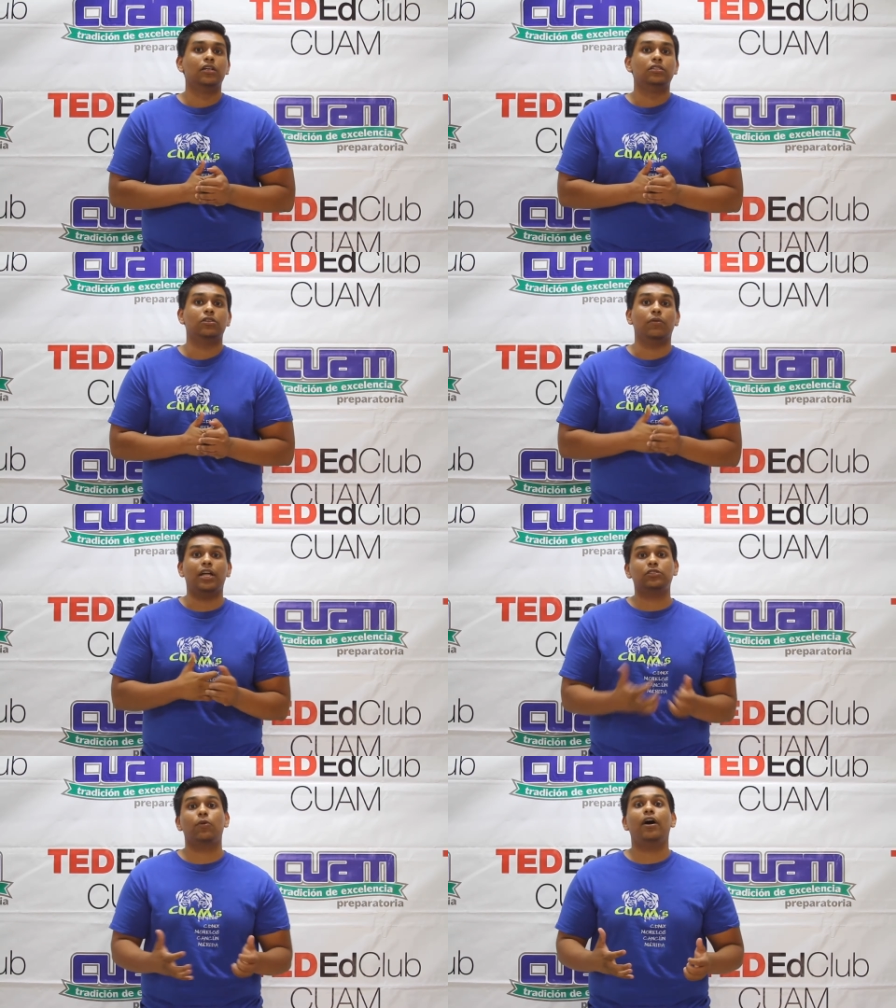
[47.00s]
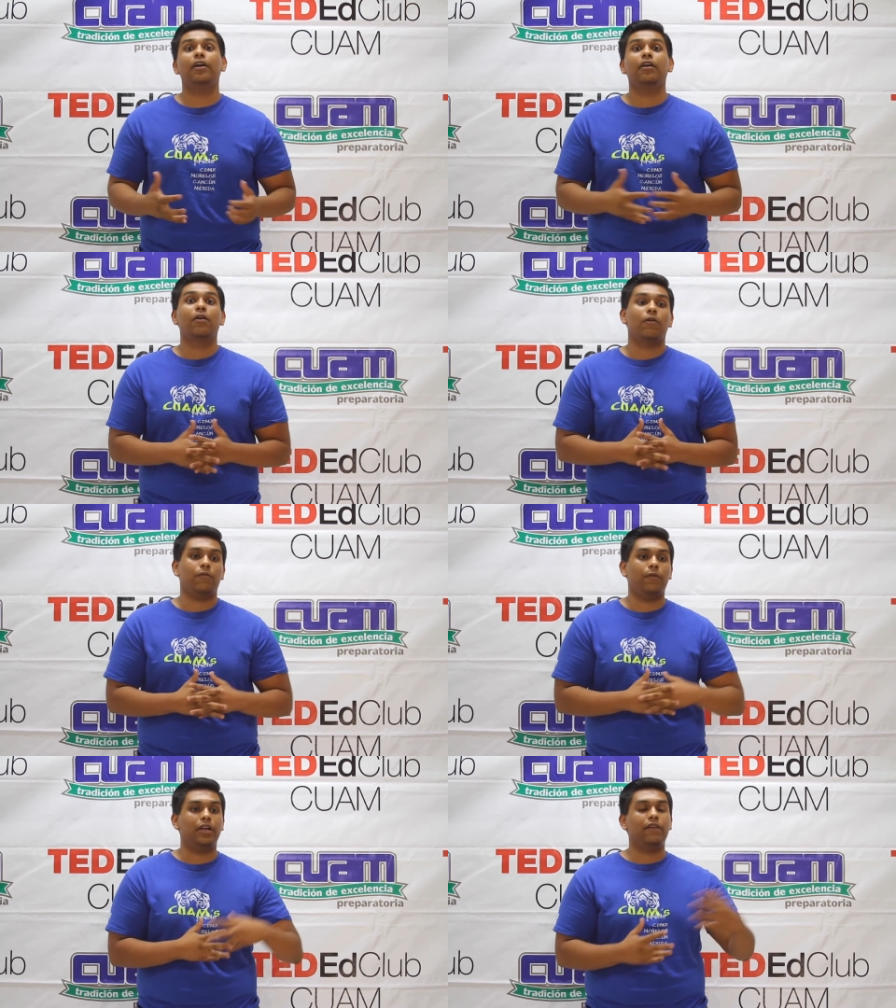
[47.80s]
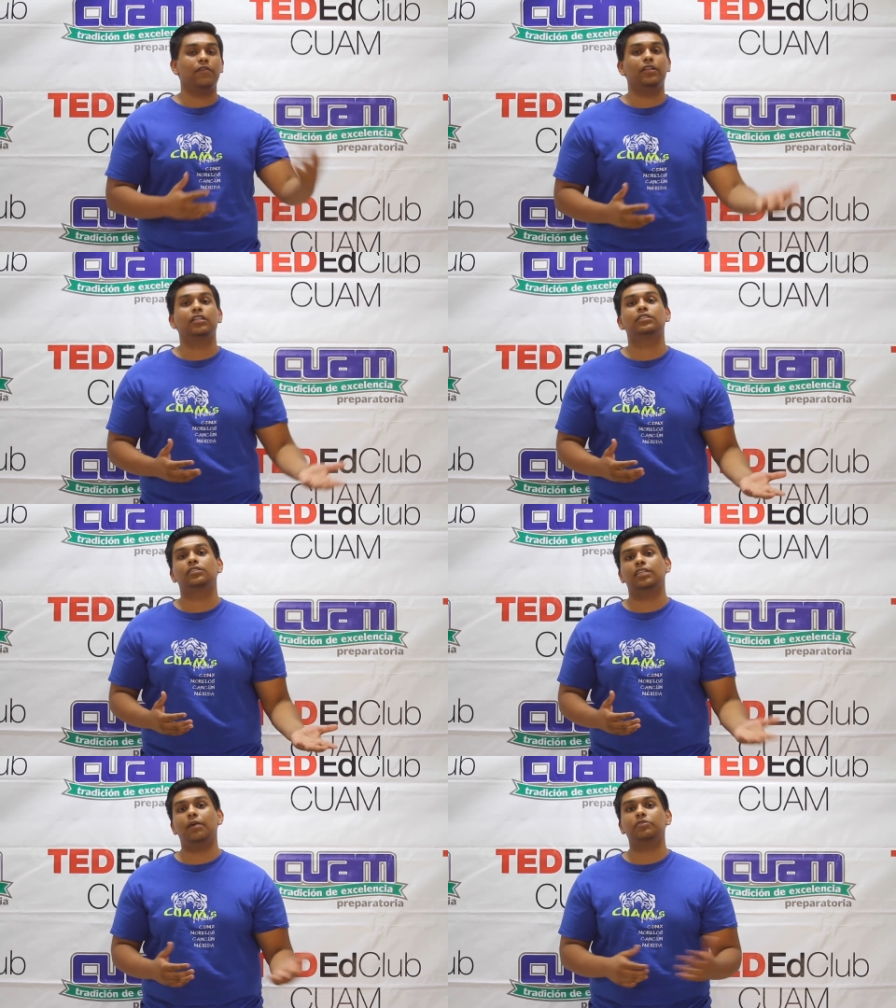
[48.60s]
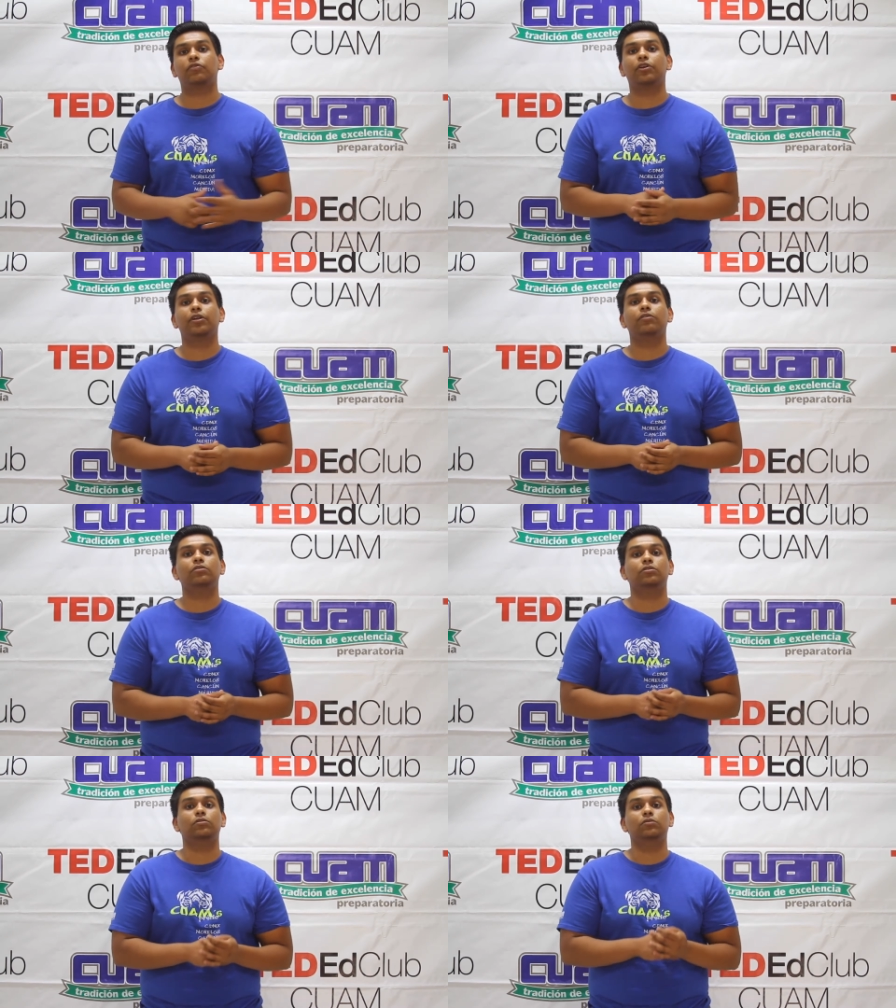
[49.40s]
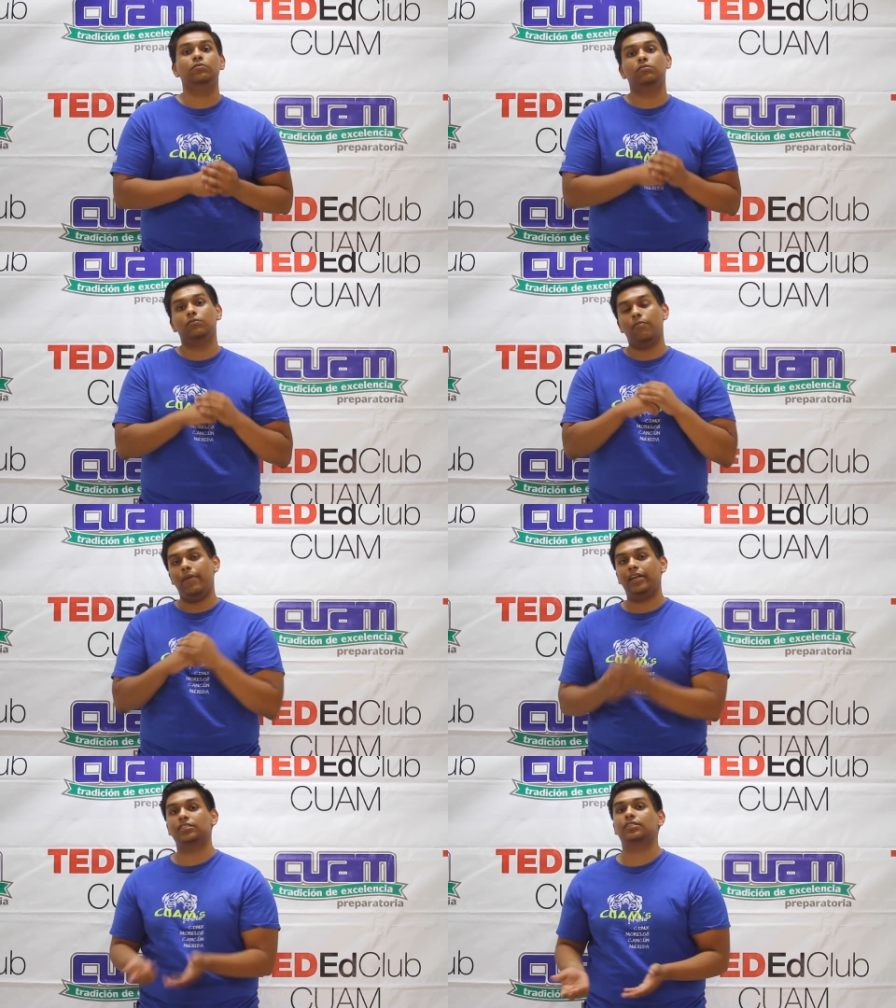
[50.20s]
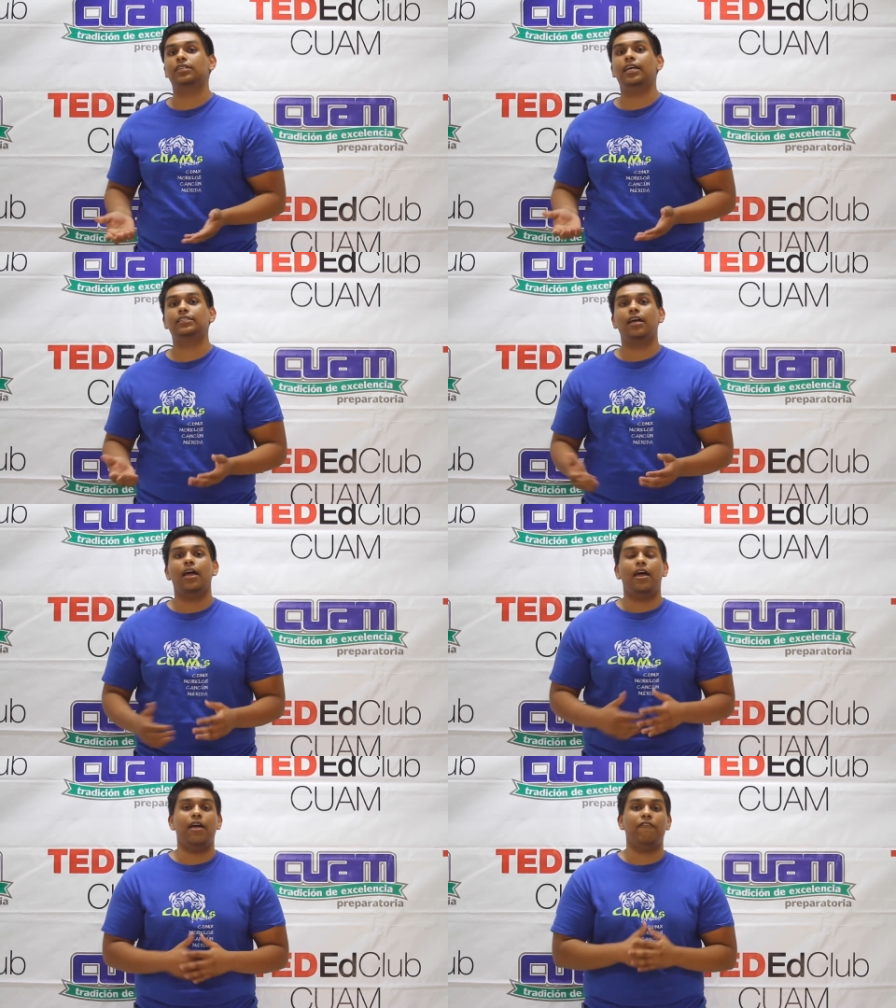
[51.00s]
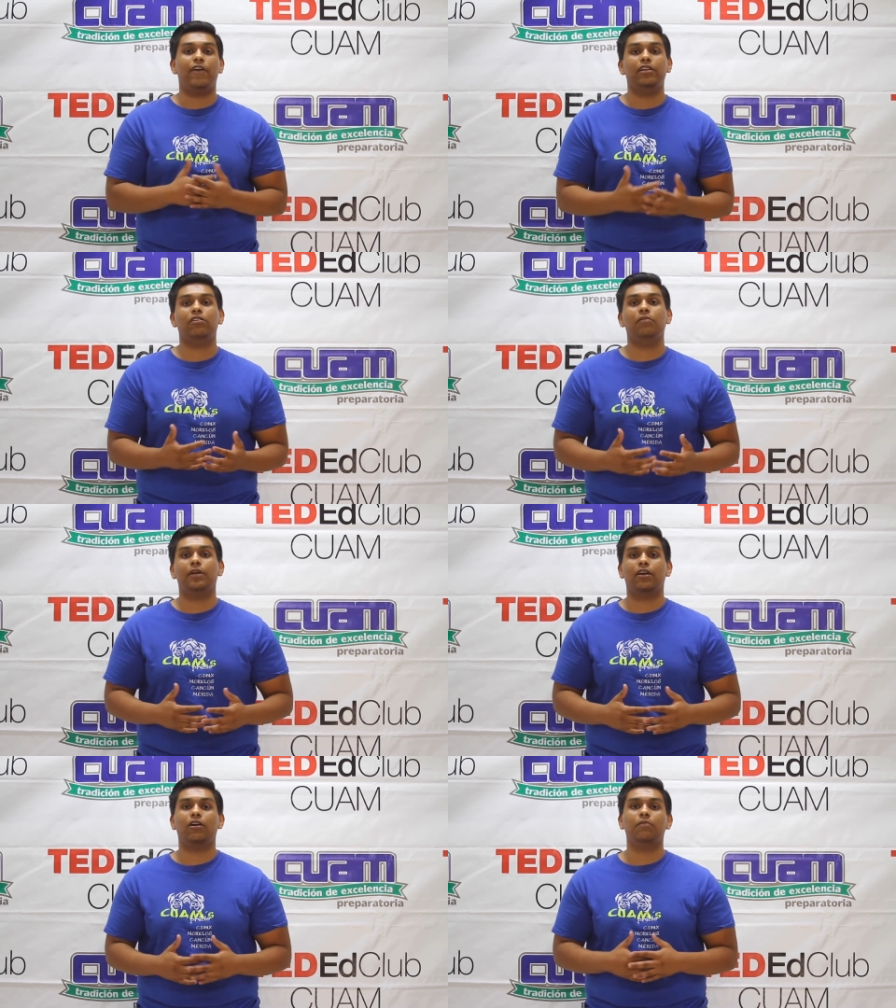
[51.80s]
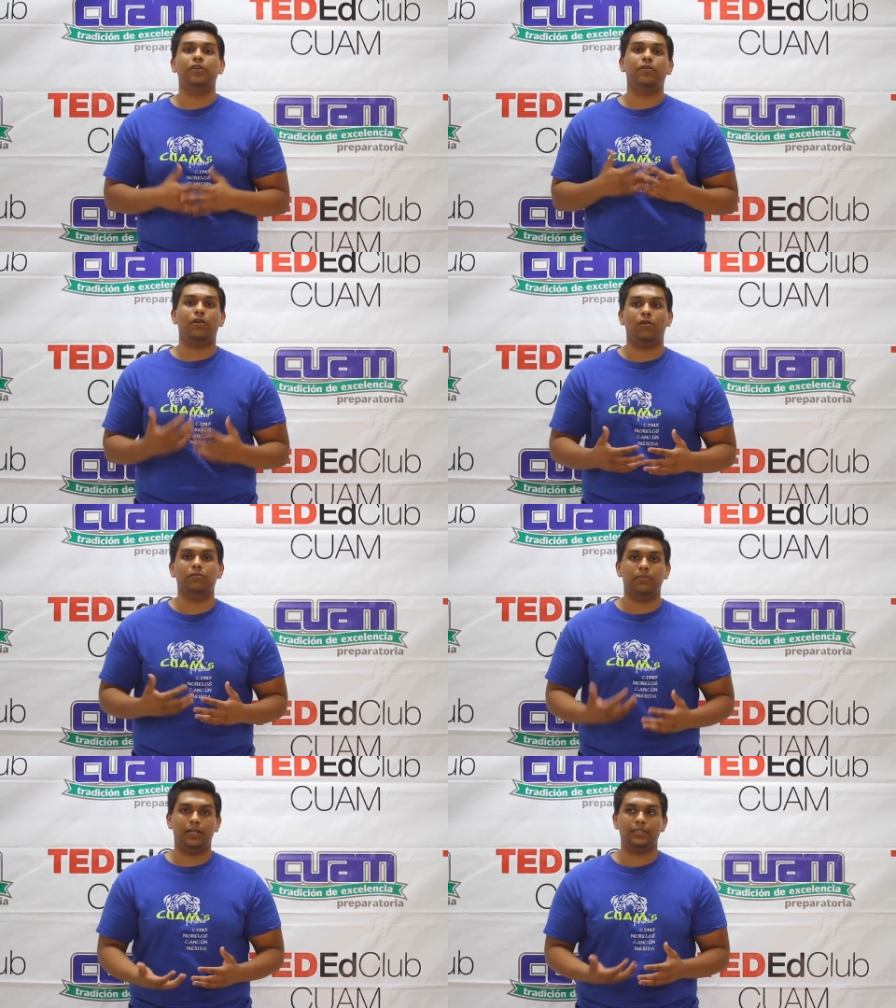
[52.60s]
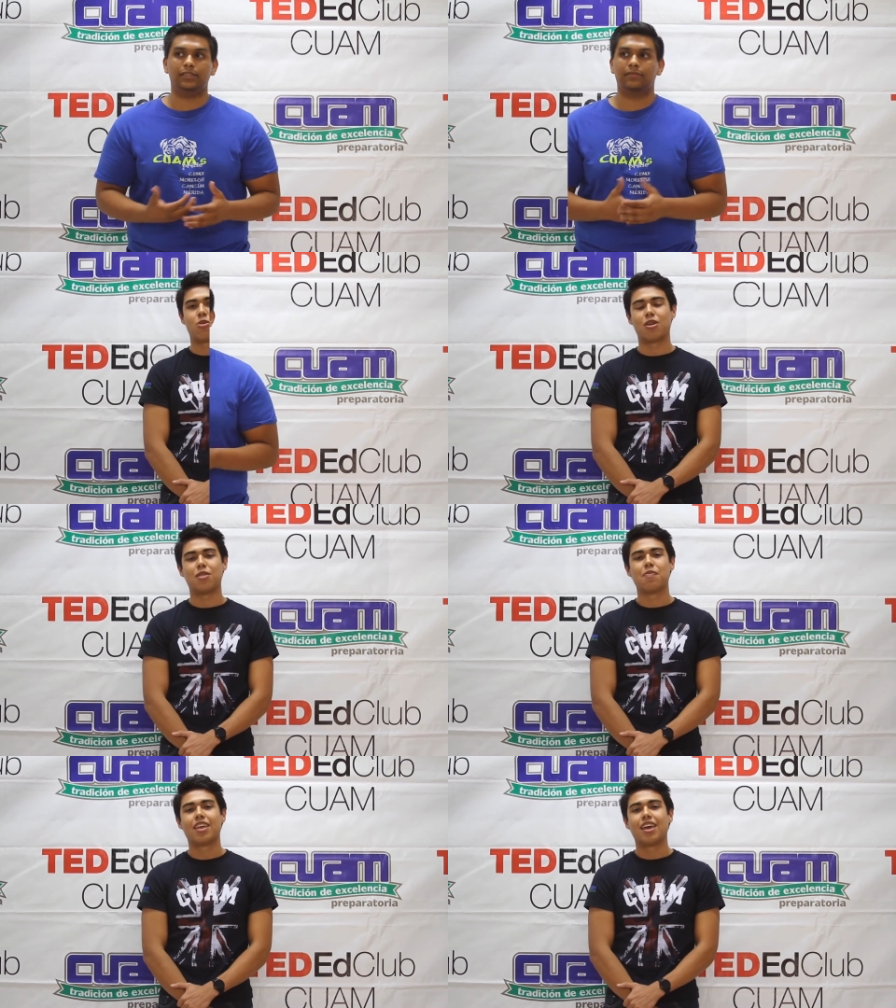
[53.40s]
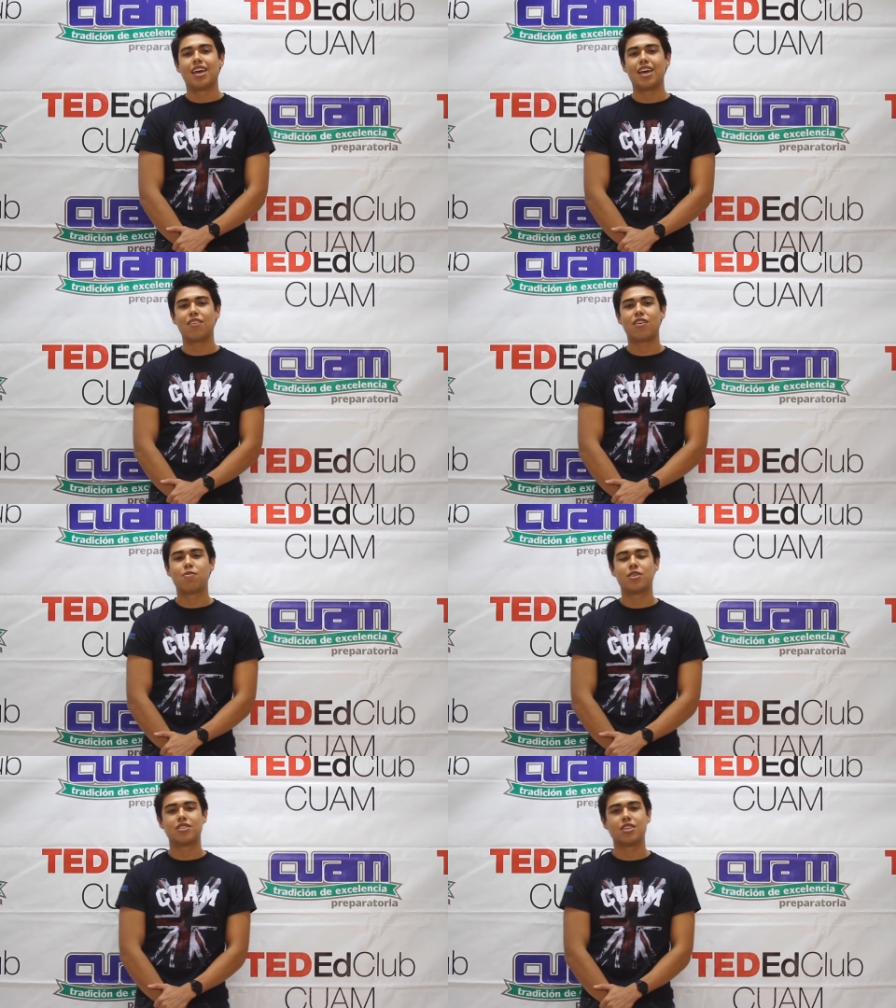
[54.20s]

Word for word: So that's why we give you these steps for you to make success and finally become your own boss. Well, 85%